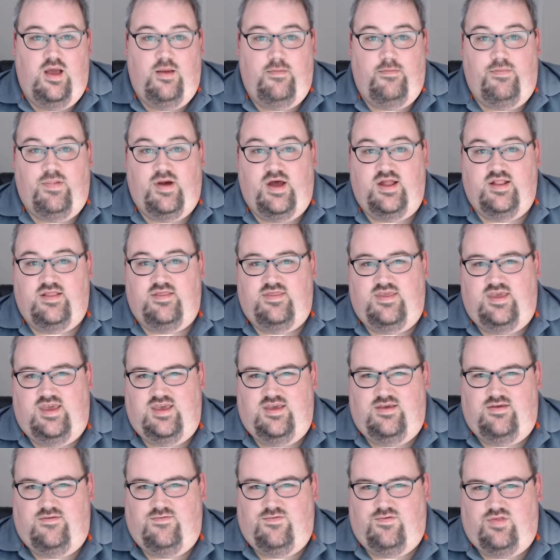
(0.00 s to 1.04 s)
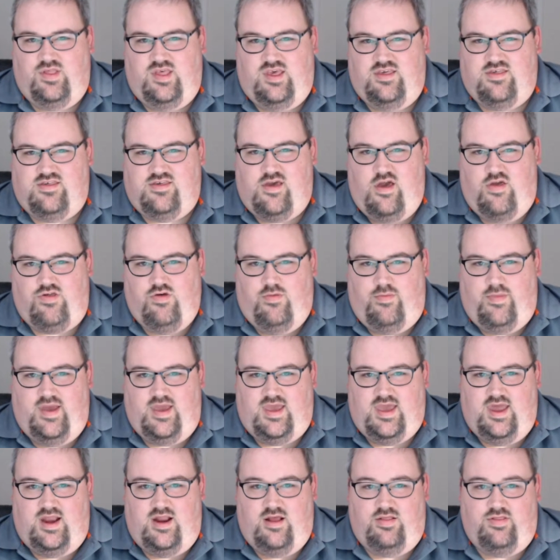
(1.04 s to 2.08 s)
but the release schedule might
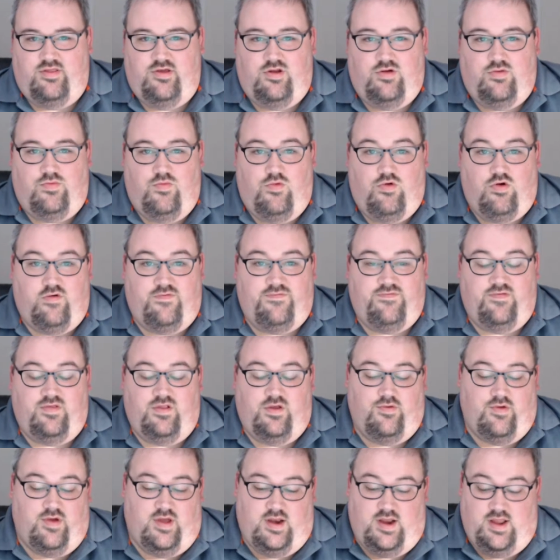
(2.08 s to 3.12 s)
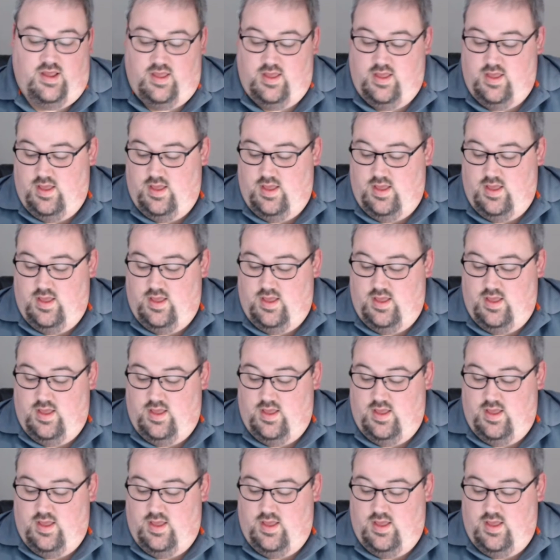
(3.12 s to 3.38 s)
get a little more fluid.